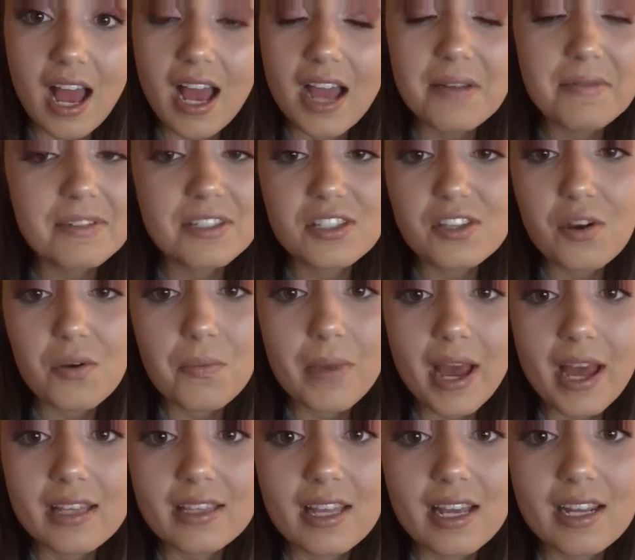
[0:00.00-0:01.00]
I'm so
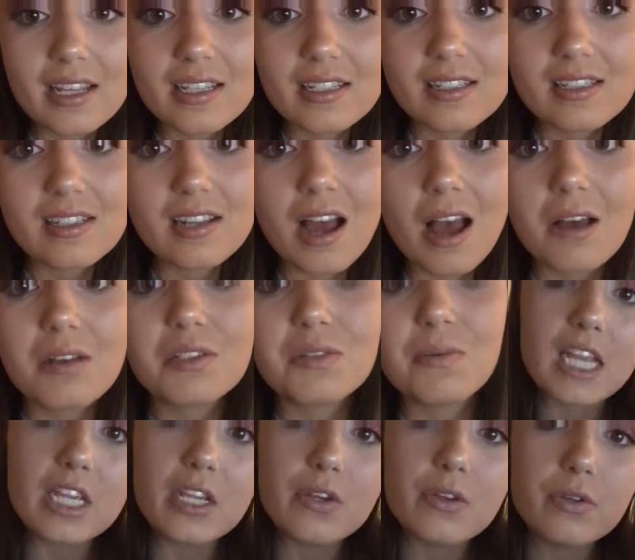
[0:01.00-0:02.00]
mad that it stopped.
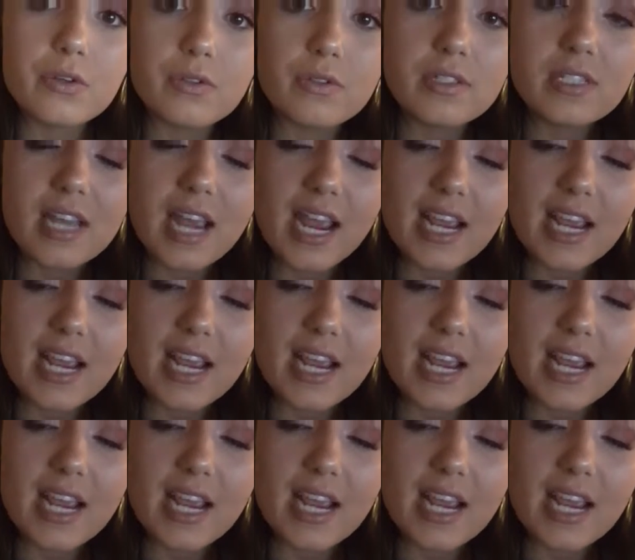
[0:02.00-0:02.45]
We used